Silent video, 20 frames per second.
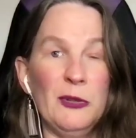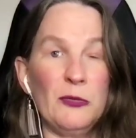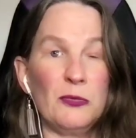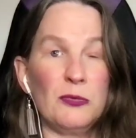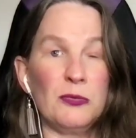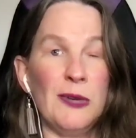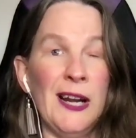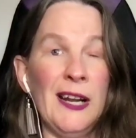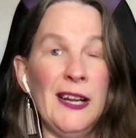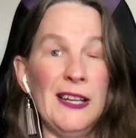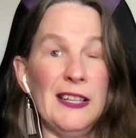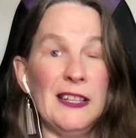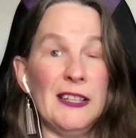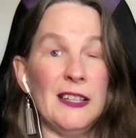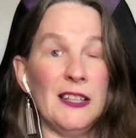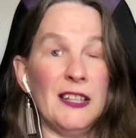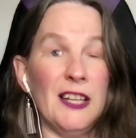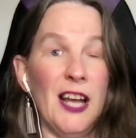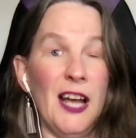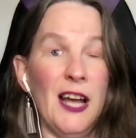right
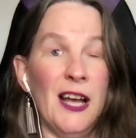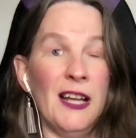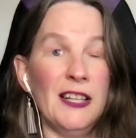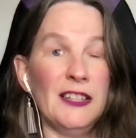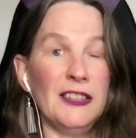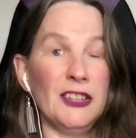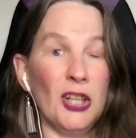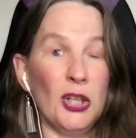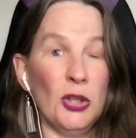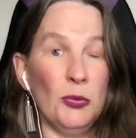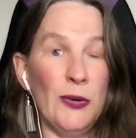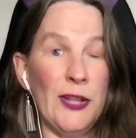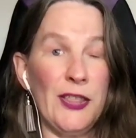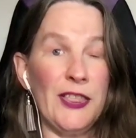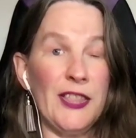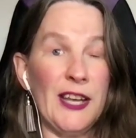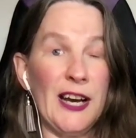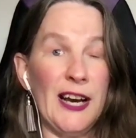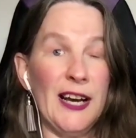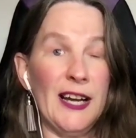and go
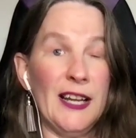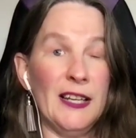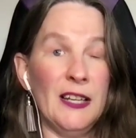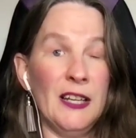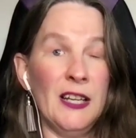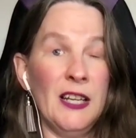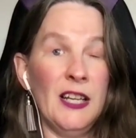with that.